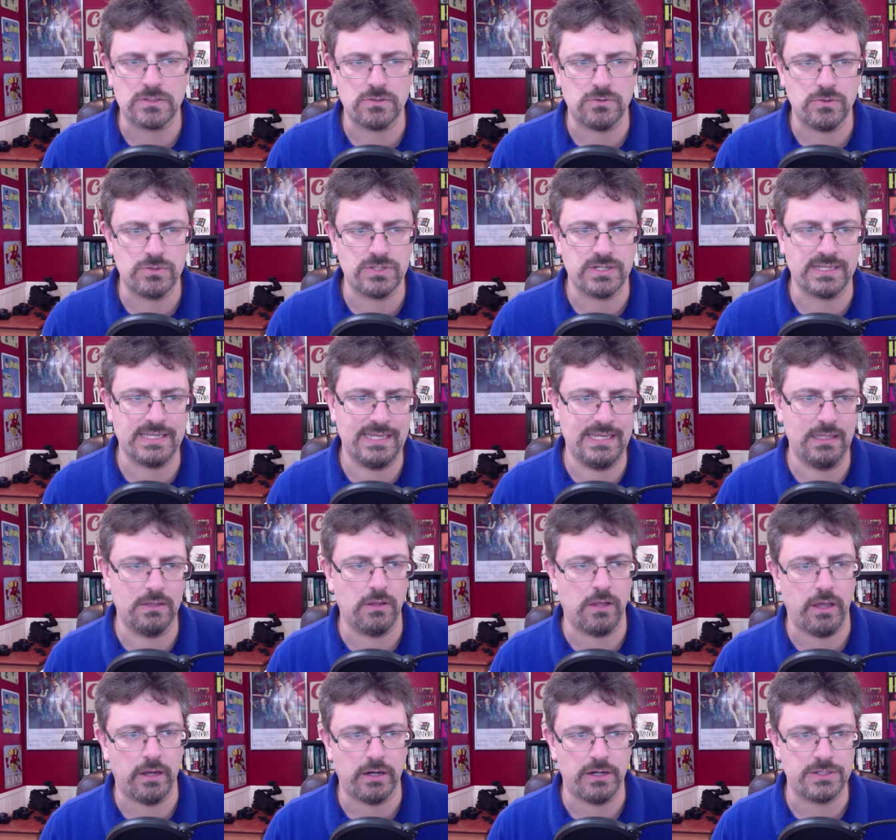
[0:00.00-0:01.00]
So those are
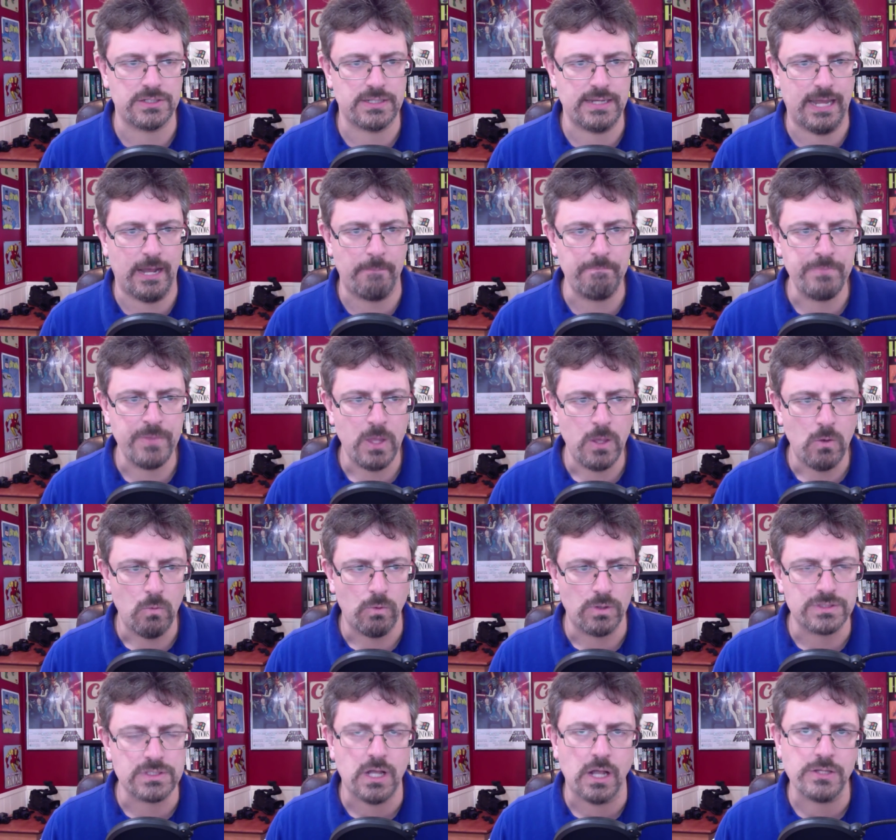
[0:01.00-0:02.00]
keyloggers. Now,
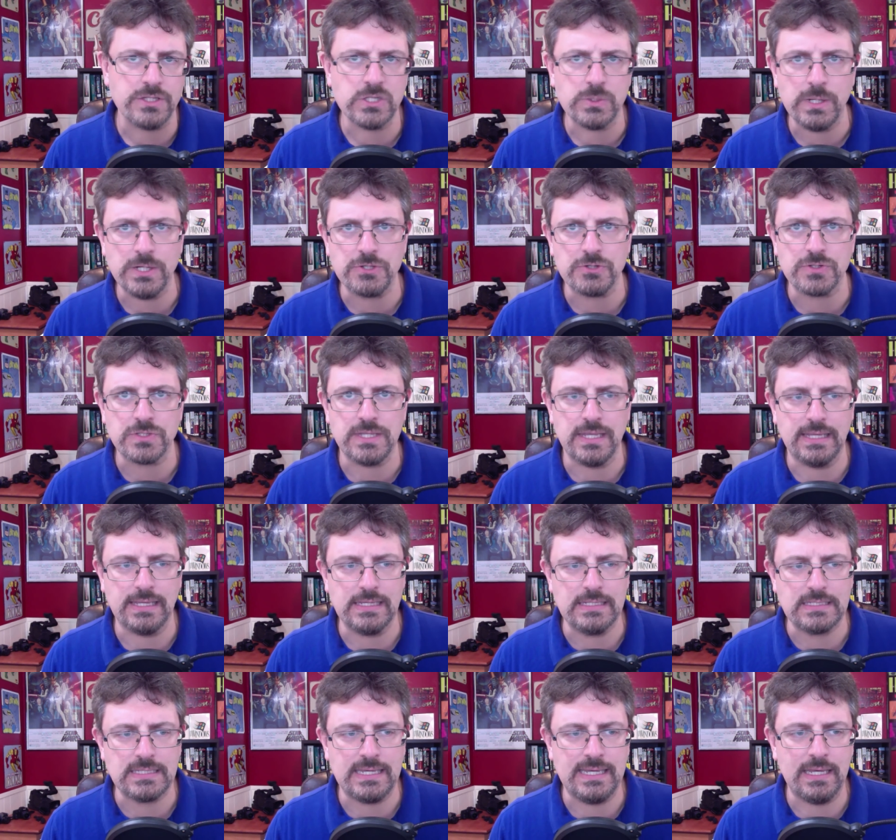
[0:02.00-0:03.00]
what's also interesting
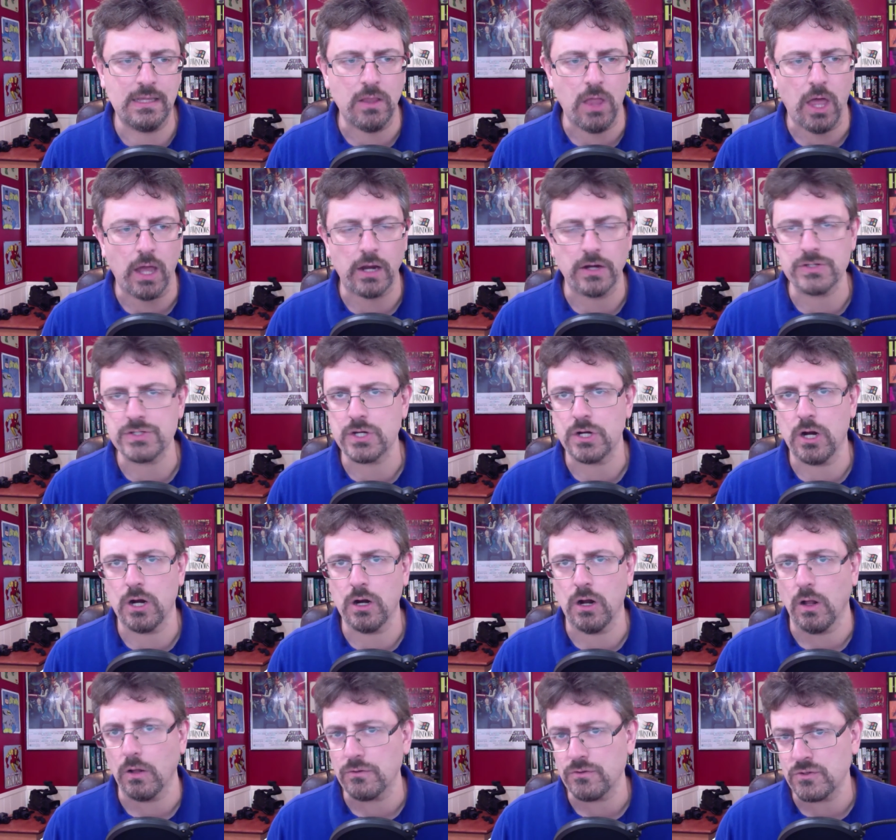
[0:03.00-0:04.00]
is keyloggers
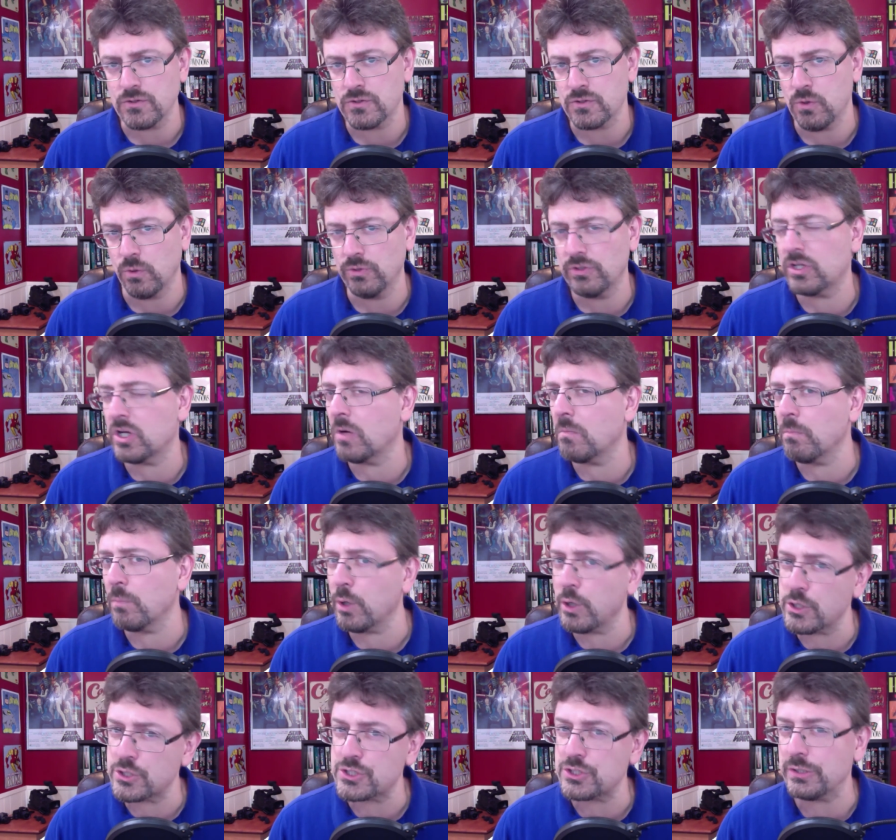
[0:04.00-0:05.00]
are also sold
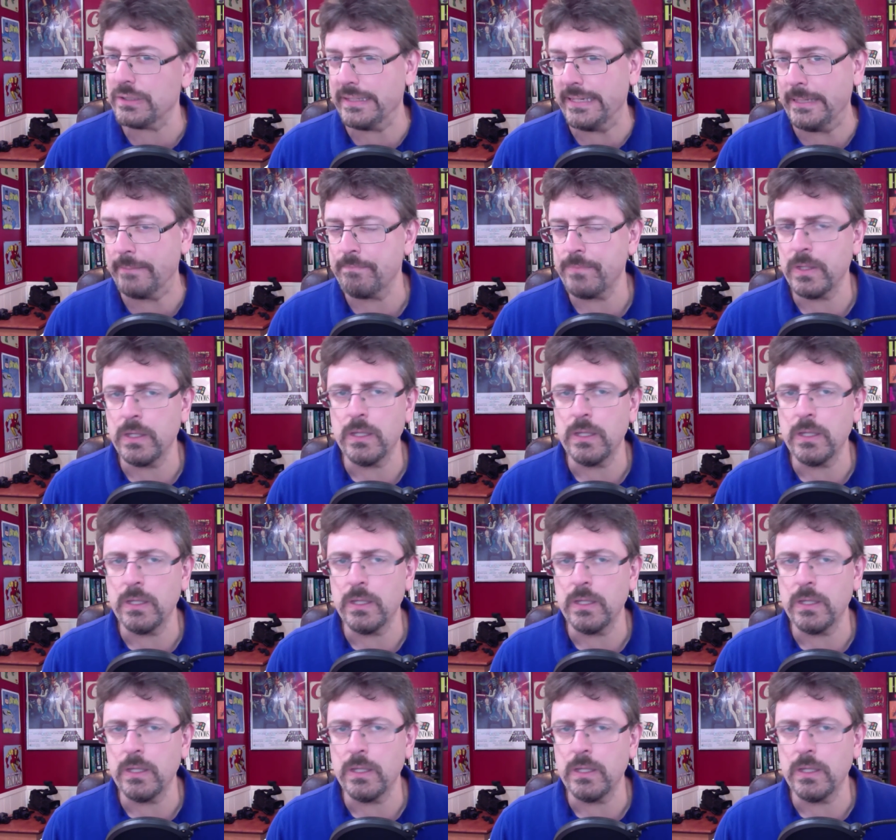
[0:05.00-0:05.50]
commercially.